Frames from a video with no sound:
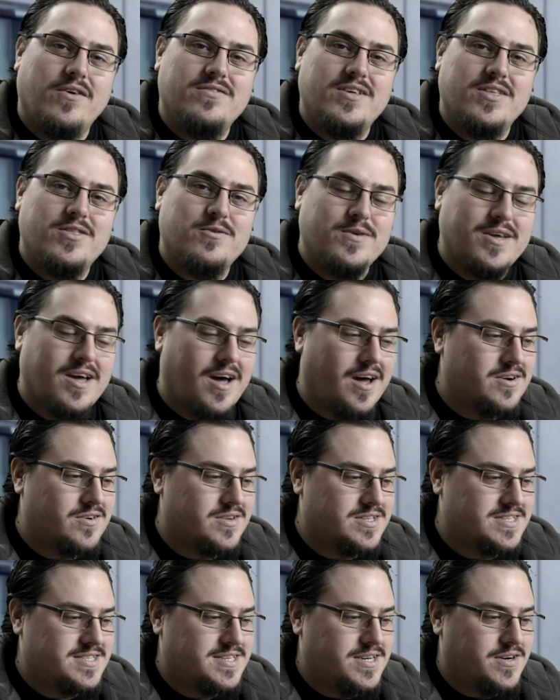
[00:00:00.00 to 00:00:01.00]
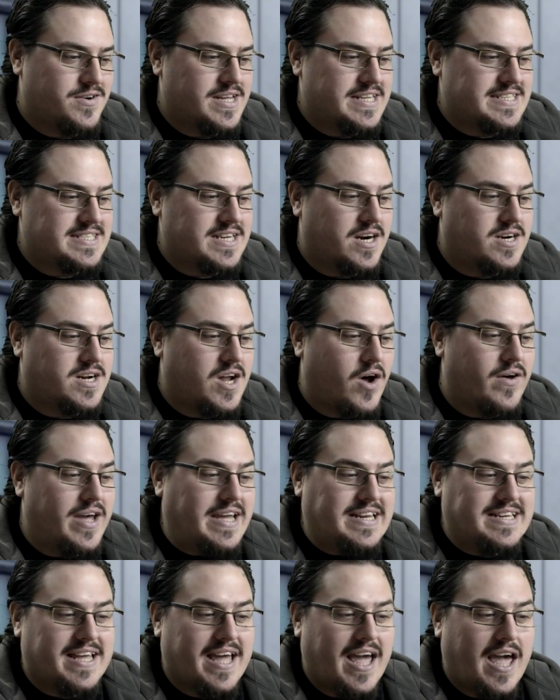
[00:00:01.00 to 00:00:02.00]
of the 300 series are now
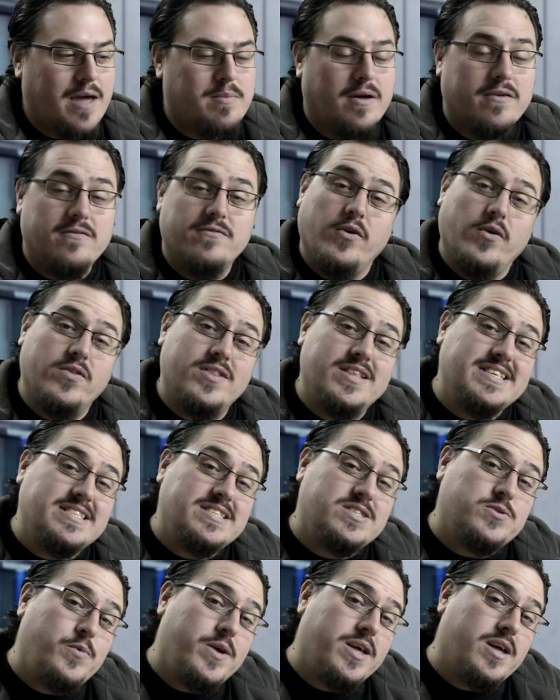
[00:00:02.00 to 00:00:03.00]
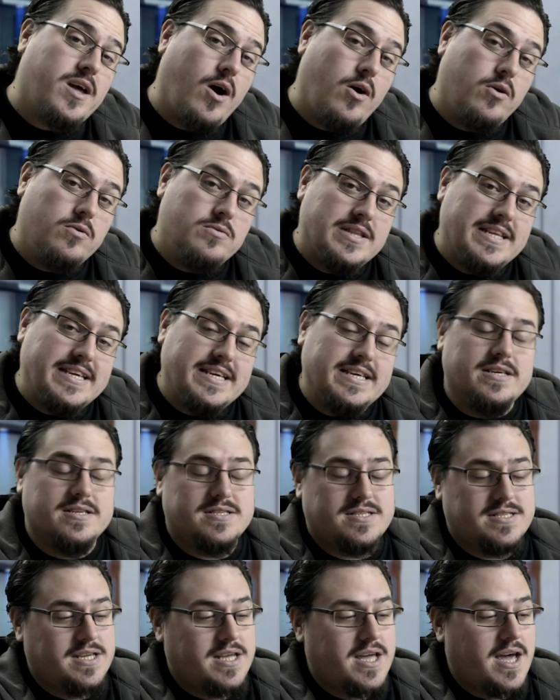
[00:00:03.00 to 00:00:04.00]
in-game, and for this week only,
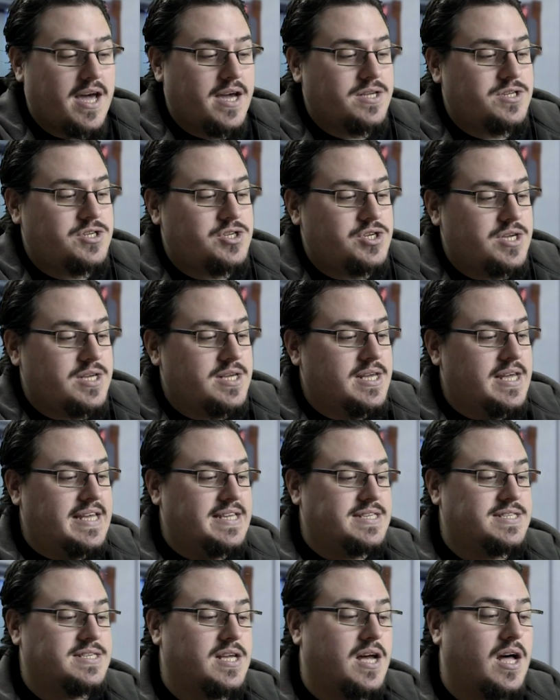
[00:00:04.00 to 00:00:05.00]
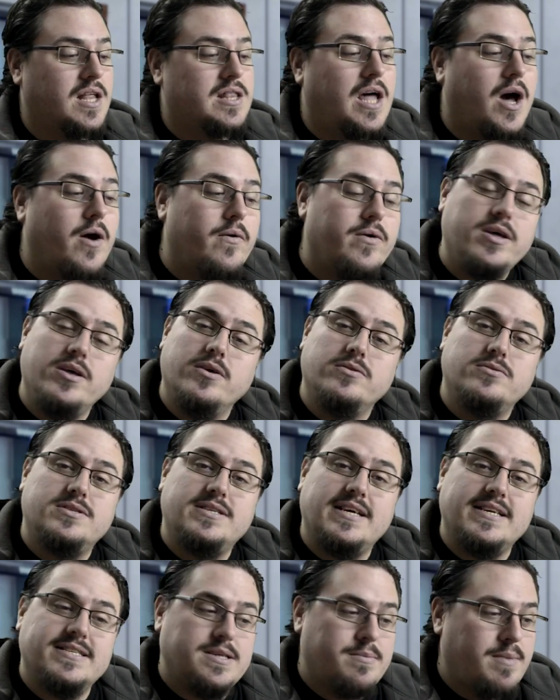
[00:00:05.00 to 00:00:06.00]
CIG is allowing you to
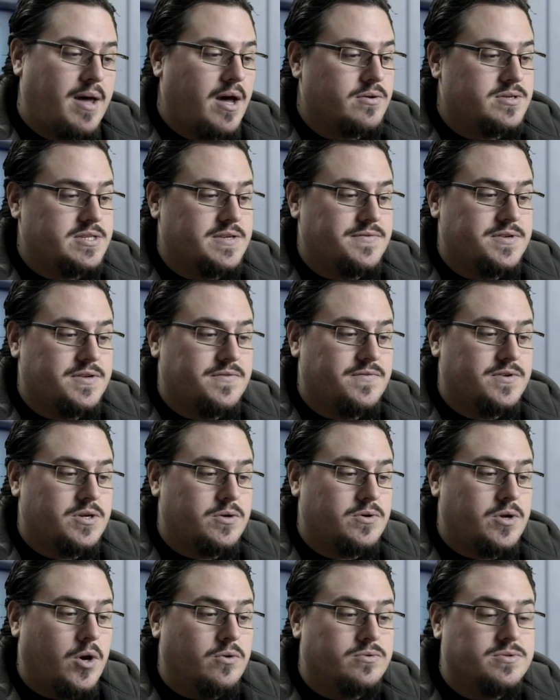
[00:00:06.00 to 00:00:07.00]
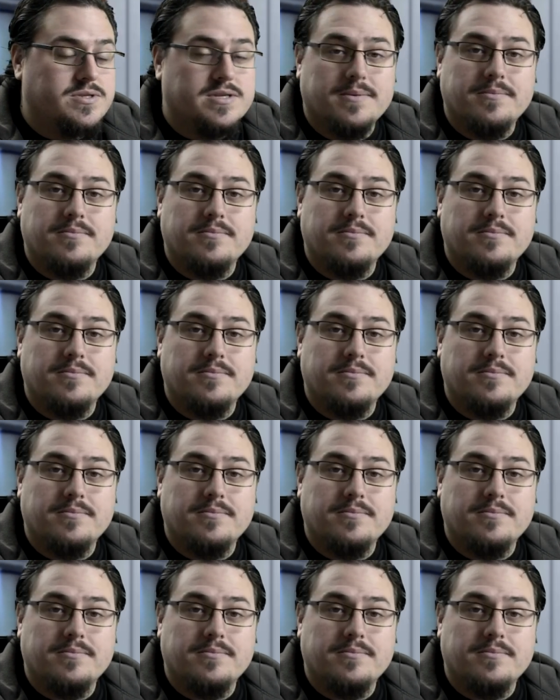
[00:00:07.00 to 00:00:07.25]
test them out, even if you don't own